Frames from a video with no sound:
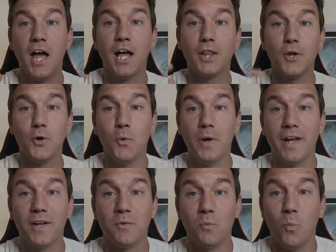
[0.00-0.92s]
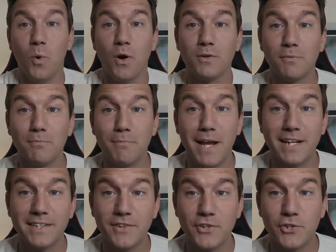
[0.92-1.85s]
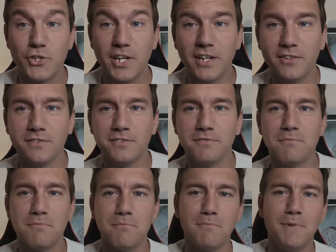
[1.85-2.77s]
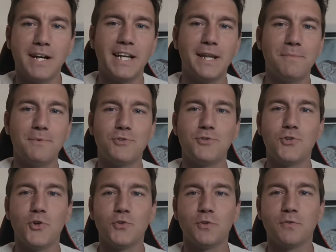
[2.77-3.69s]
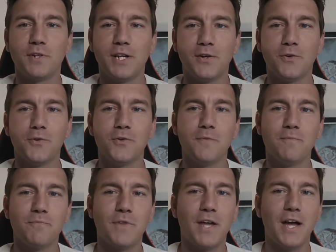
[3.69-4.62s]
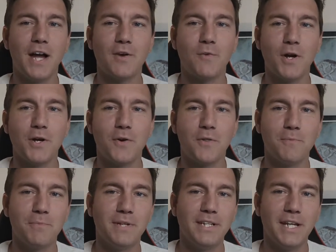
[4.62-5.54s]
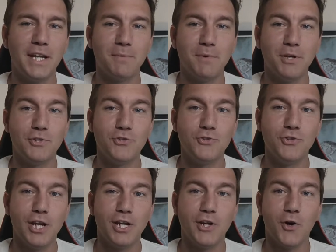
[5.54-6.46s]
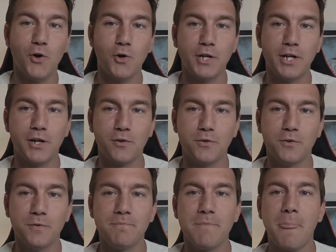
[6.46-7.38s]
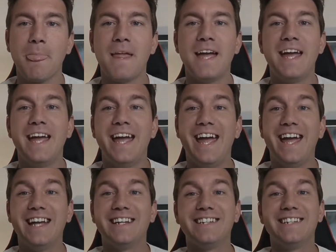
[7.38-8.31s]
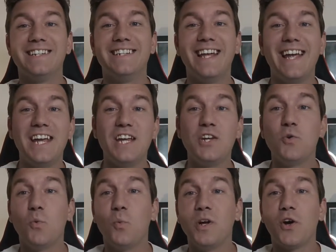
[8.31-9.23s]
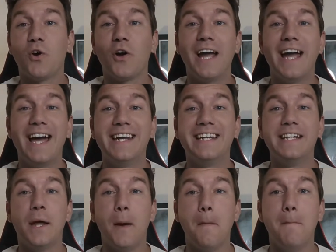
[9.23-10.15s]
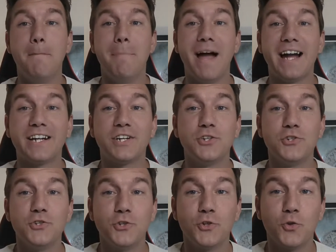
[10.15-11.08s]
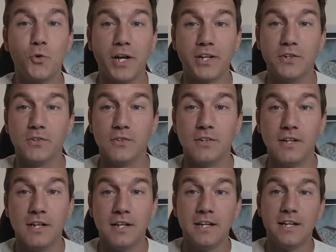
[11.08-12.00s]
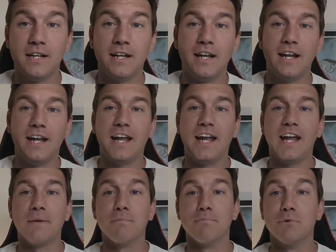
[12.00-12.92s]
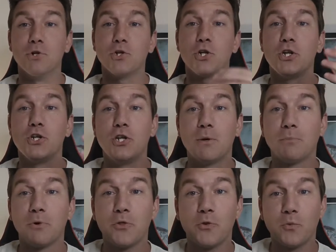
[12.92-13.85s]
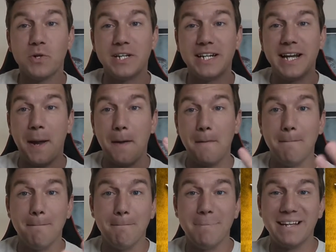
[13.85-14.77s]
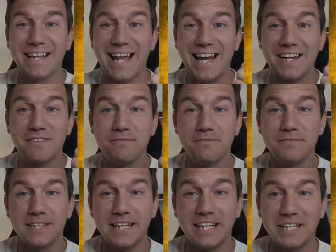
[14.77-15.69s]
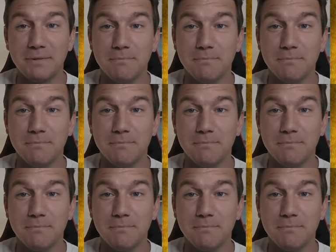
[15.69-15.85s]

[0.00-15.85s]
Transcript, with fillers: Hello and welcome back to the channel. My name is Joseph Carrel. I write under the pen name J.R. Carrel and today we are headed back to Cradle and book number three, Blackflame.